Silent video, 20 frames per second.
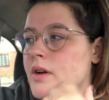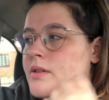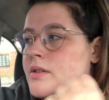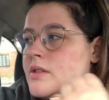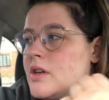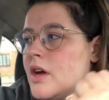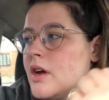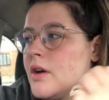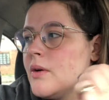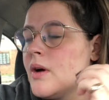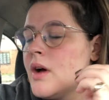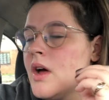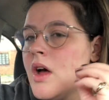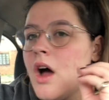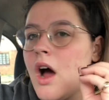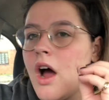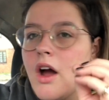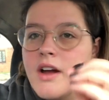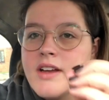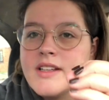So
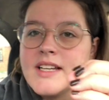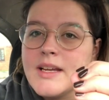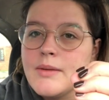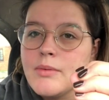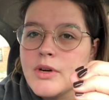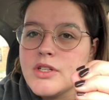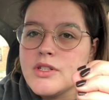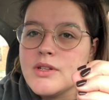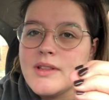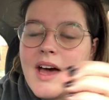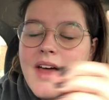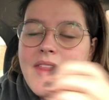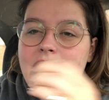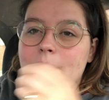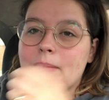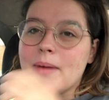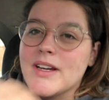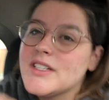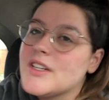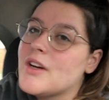I ideally want to do that, and then
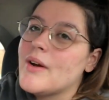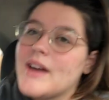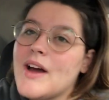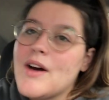I'm actually going